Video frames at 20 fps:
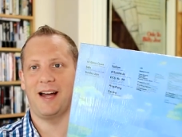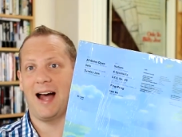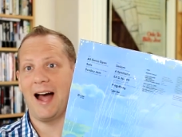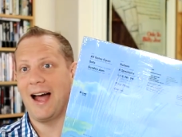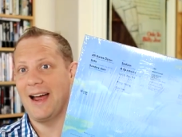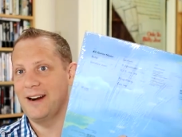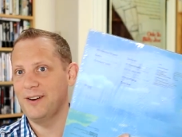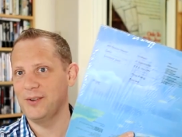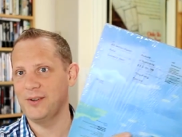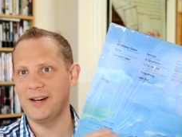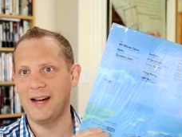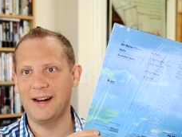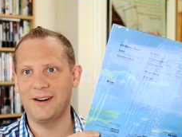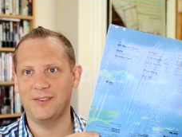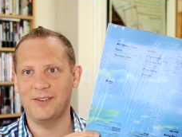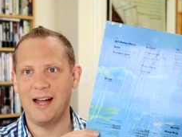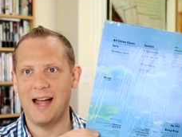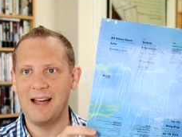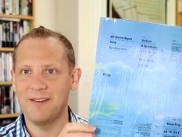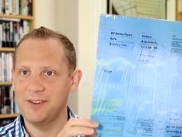I
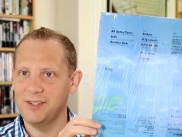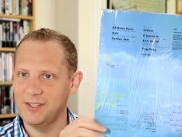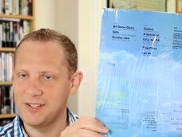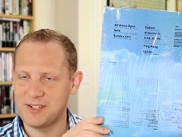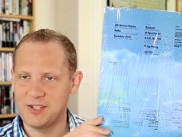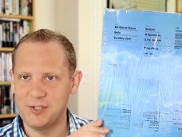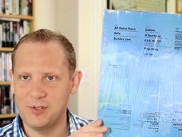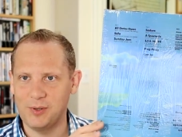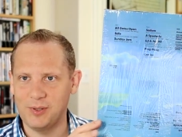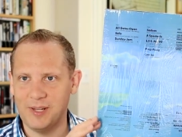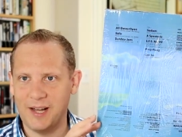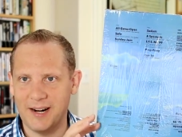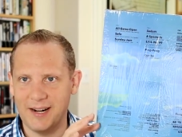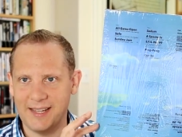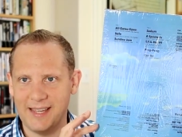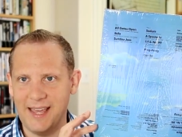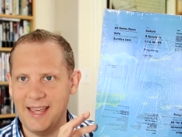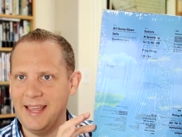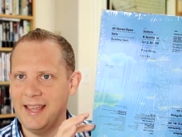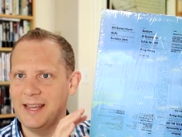haven't listened to a lot
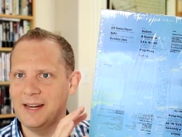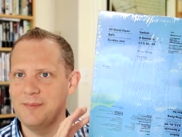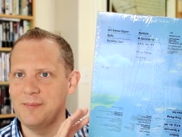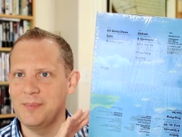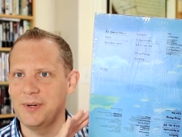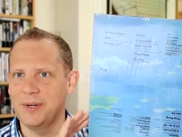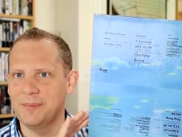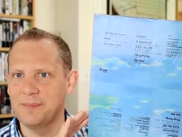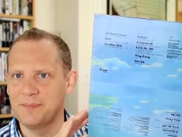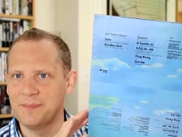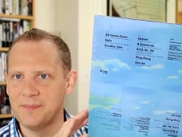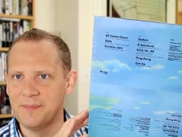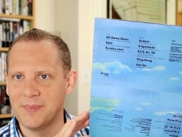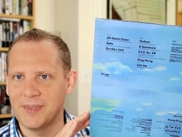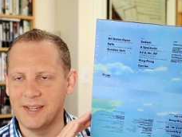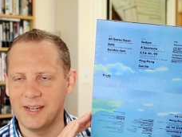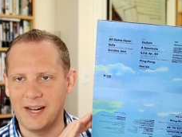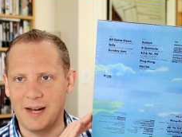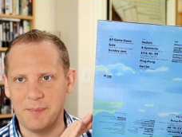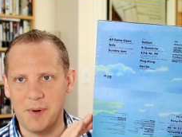of Can, but
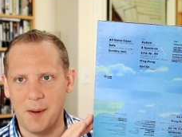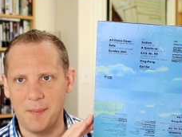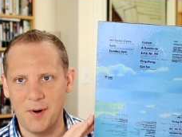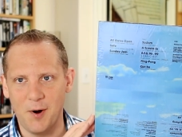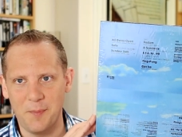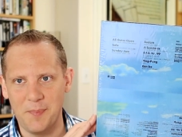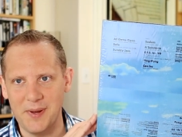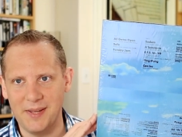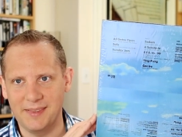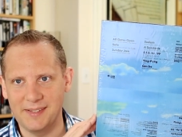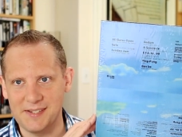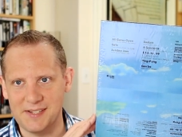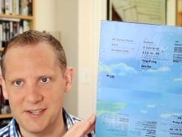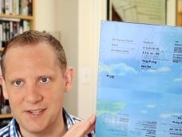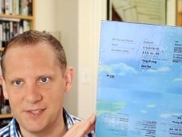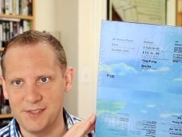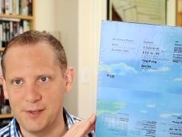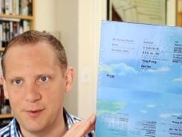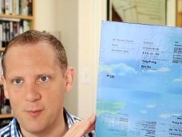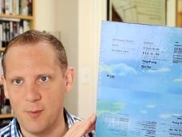I'm hoping this
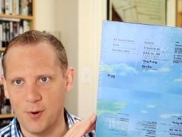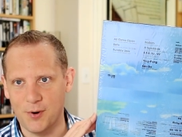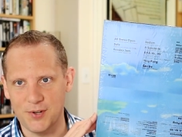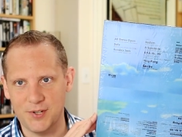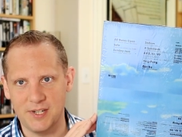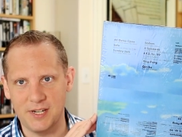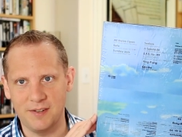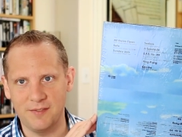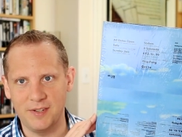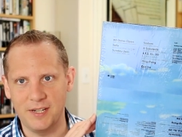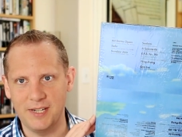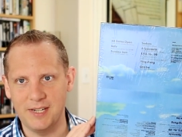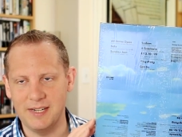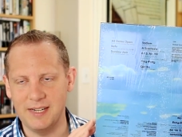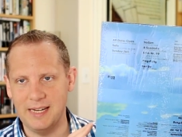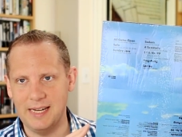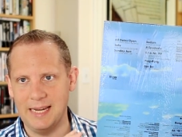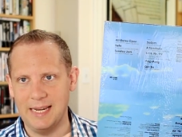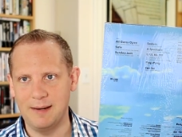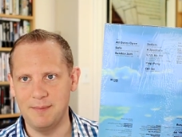is the worst of it.
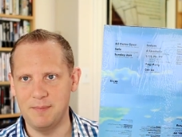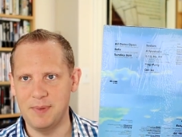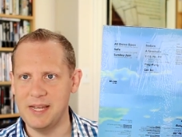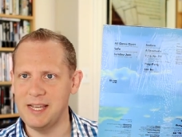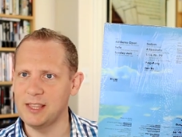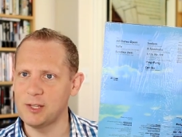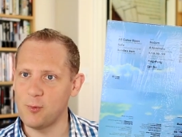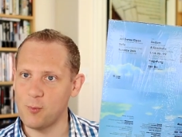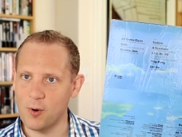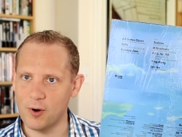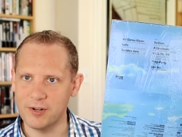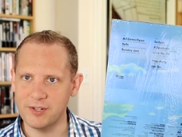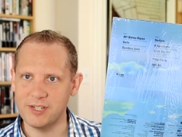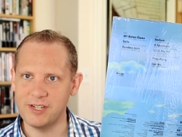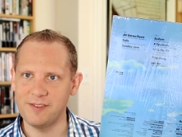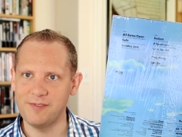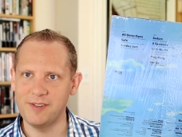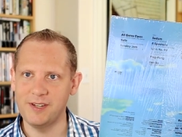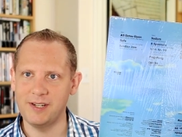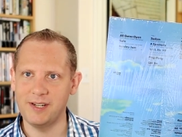And being the
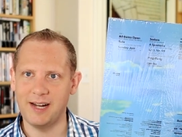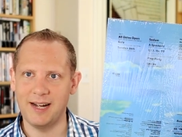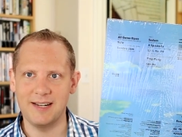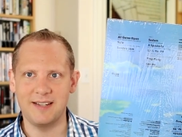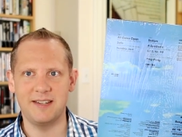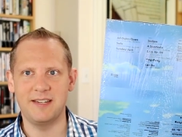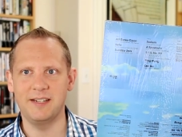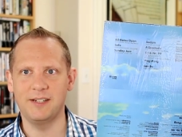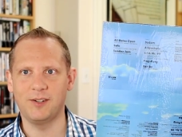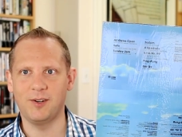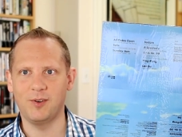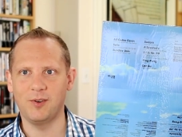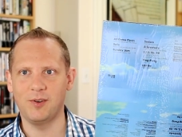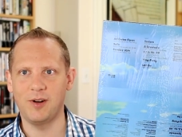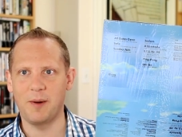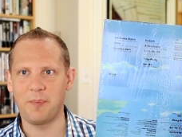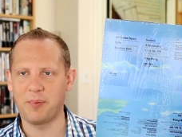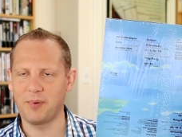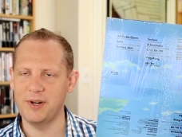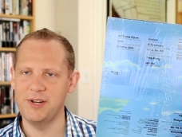worst of it, I still
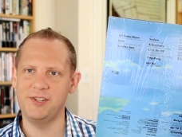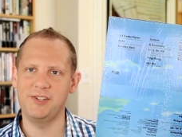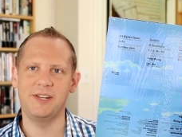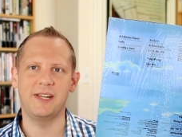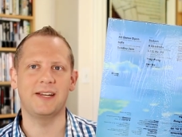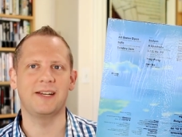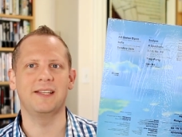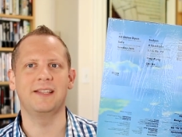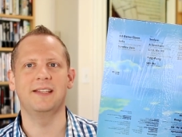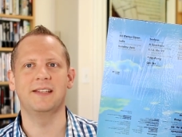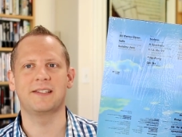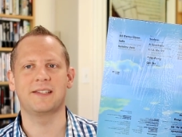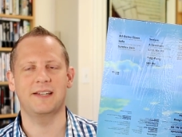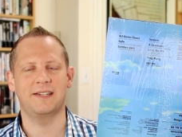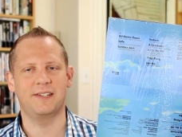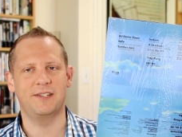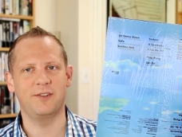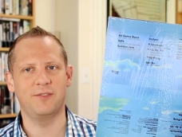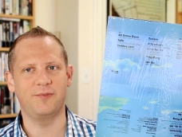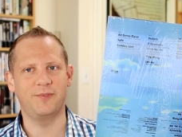appreciated this.
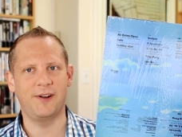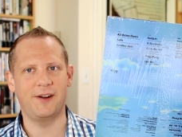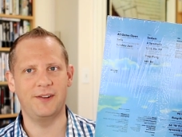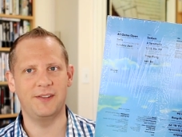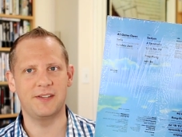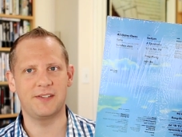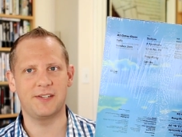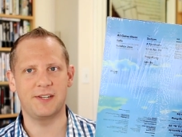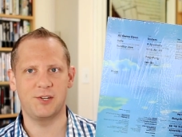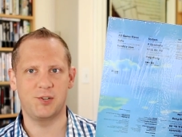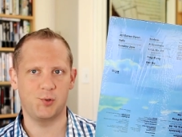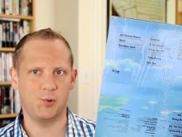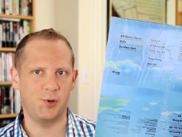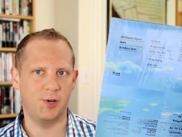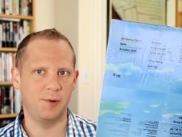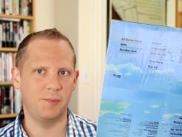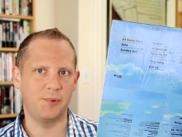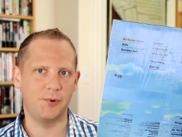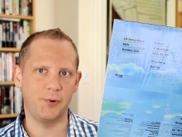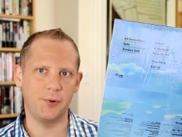I still found this
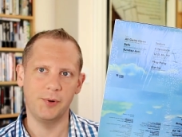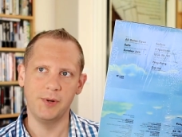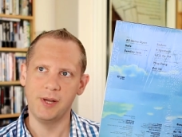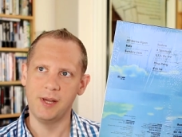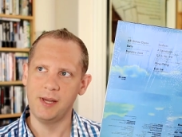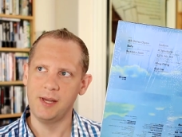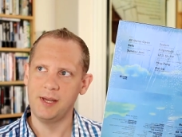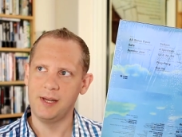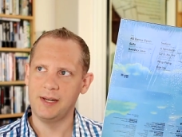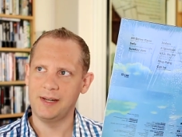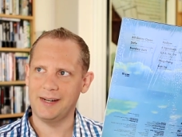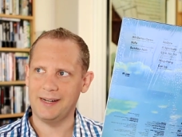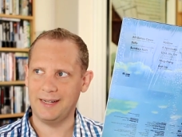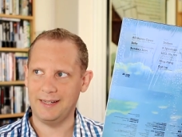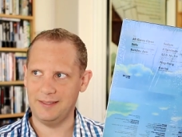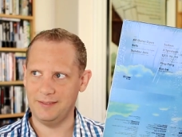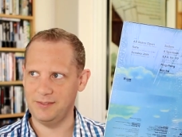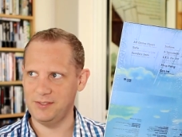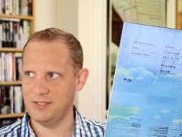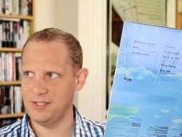enjoyable.
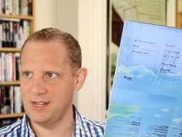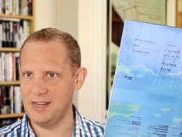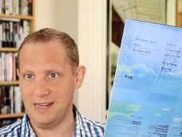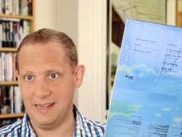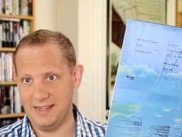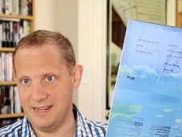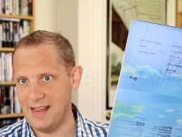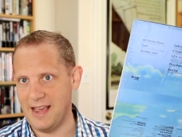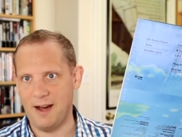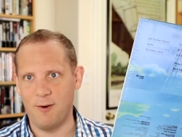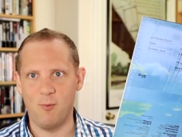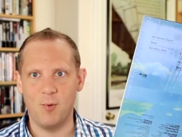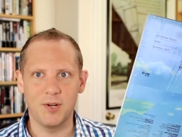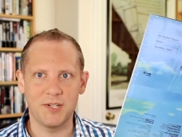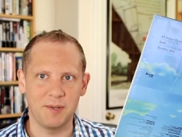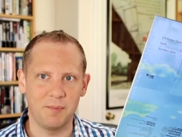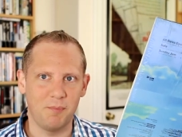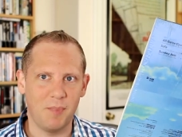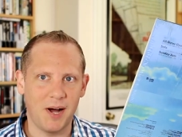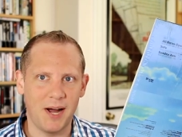Yeah,
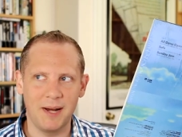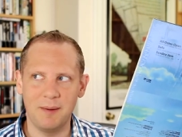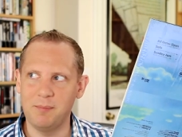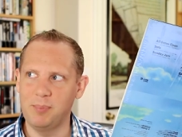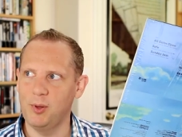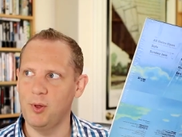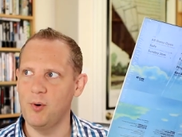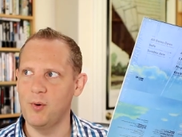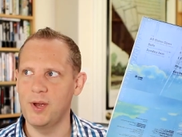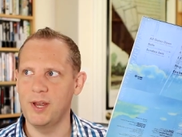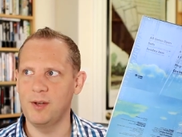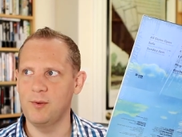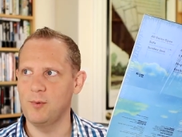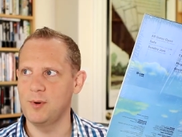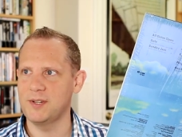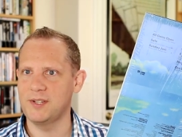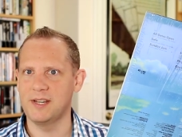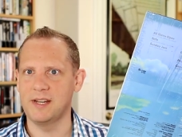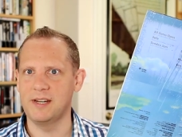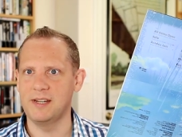wasn't mind blowing.
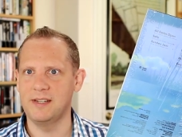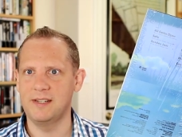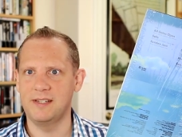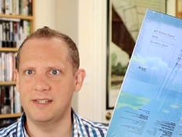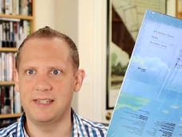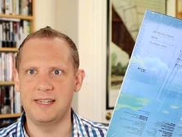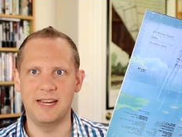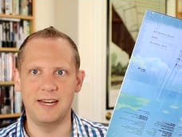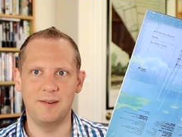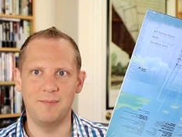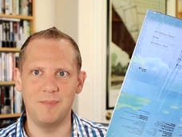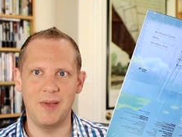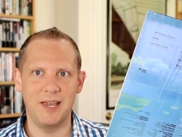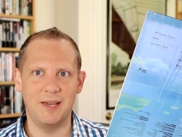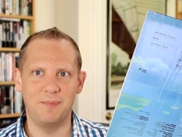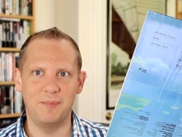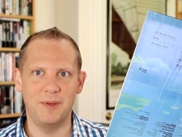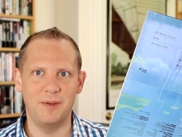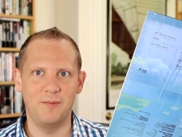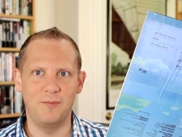Didn't
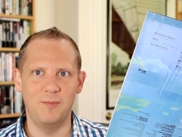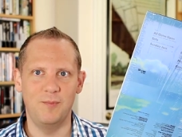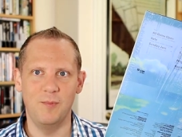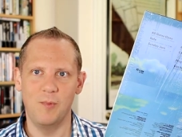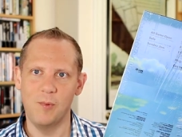make me